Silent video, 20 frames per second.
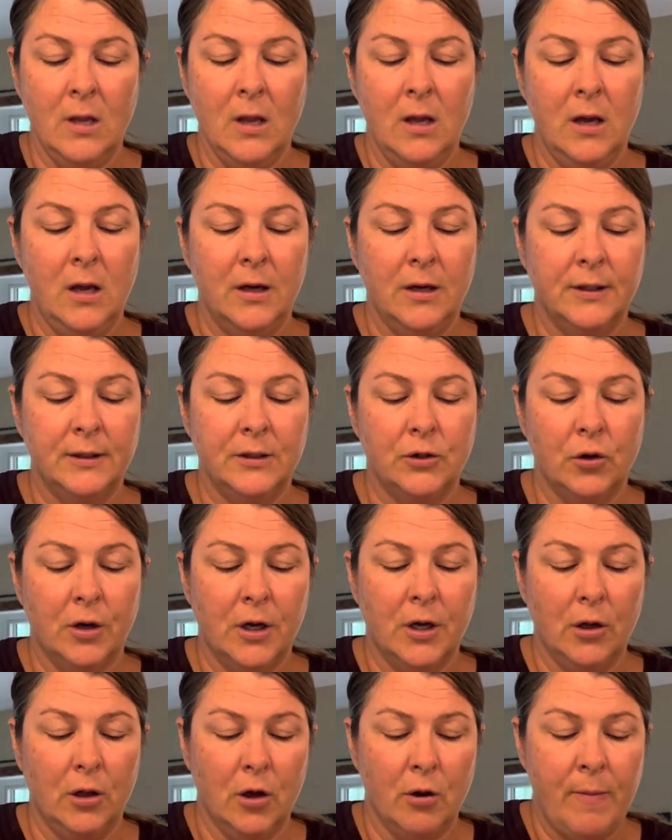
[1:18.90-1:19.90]
in a
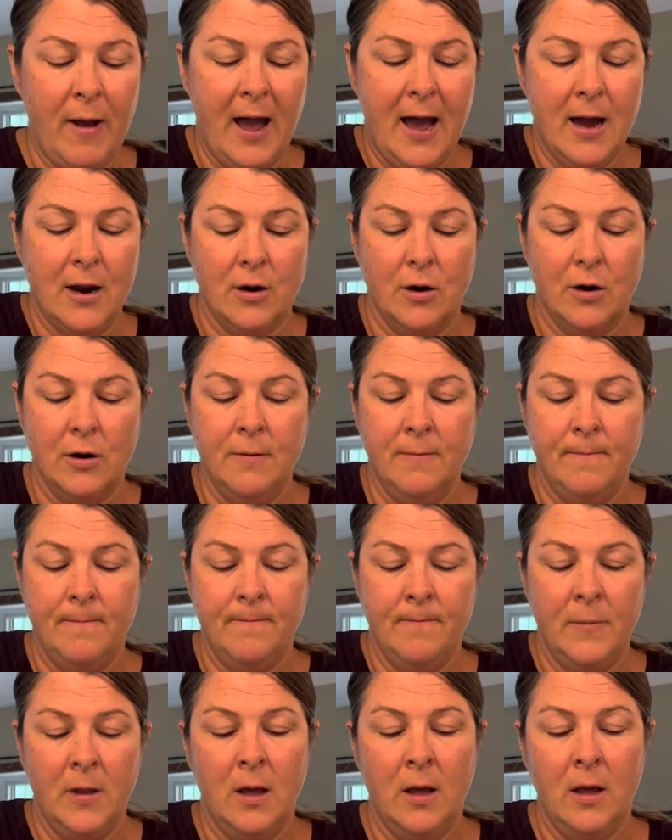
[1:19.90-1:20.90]
circular pattern,
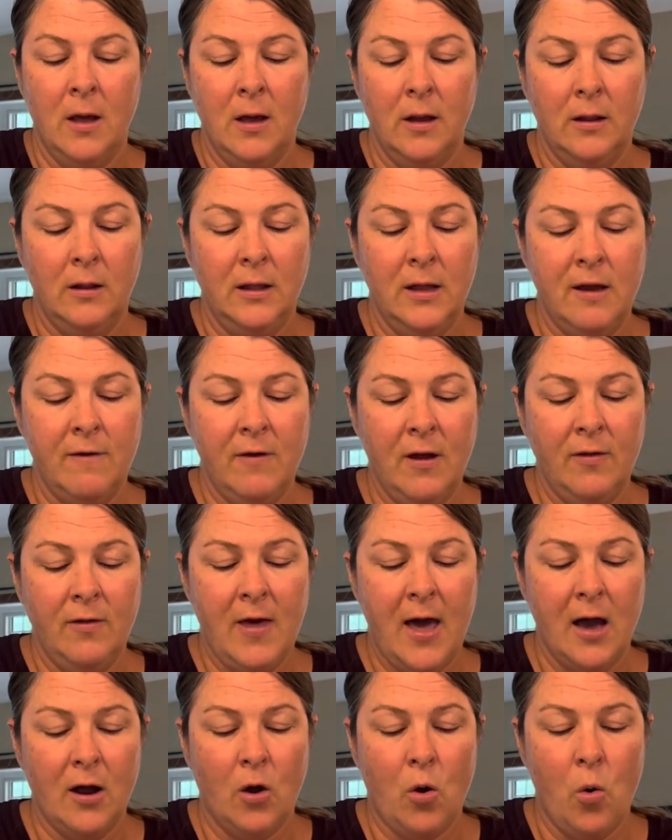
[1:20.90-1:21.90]
leaving
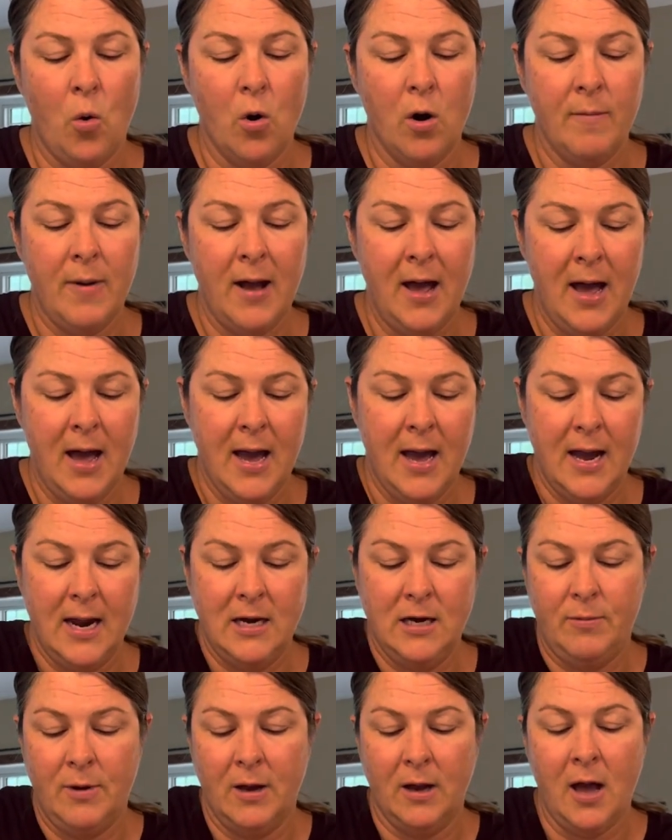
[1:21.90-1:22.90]
that core
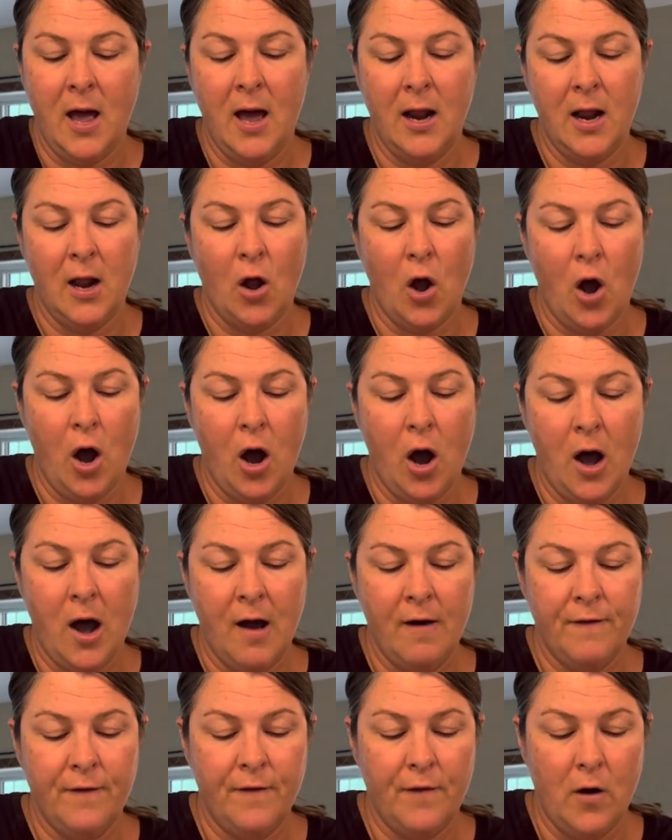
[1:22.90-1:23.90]
behind, but cutting
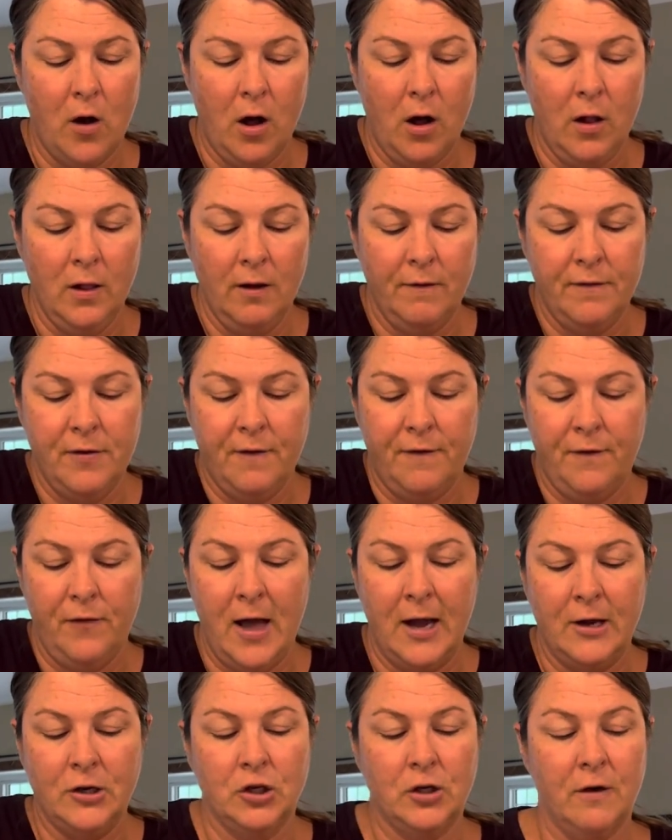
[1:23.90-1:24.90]
off all of the
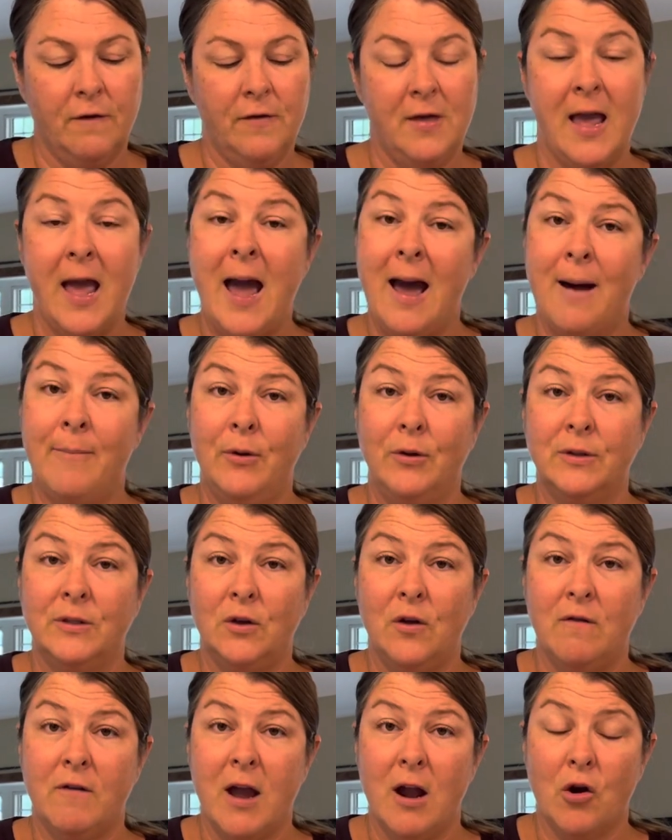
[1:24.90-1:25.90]
flesh of the apple, so
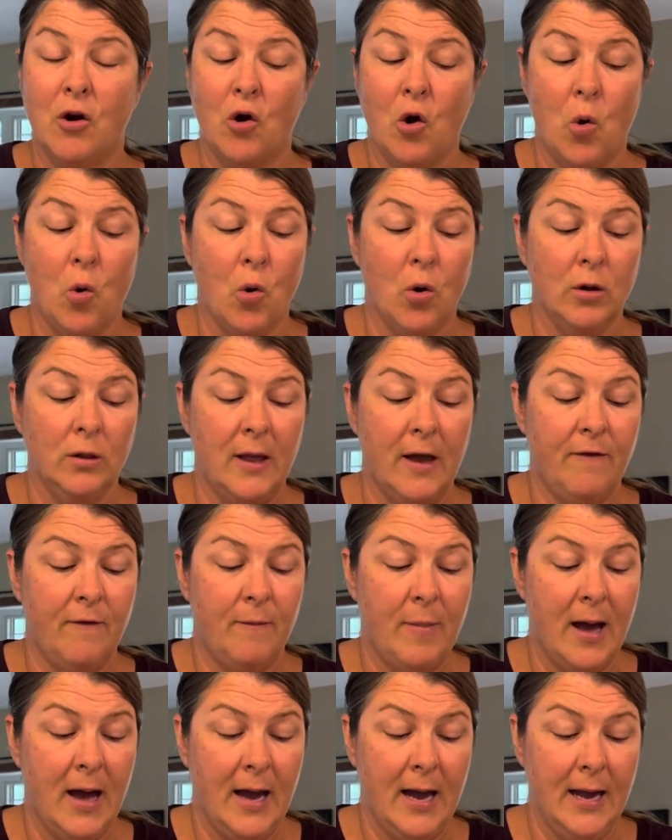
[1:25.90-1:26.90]
you get your core left
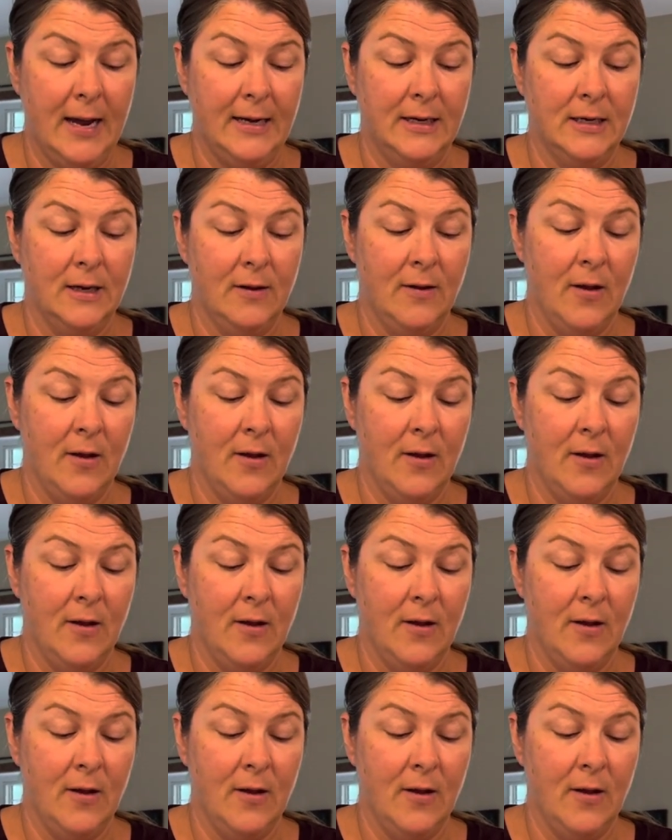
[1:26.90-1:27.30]
behind.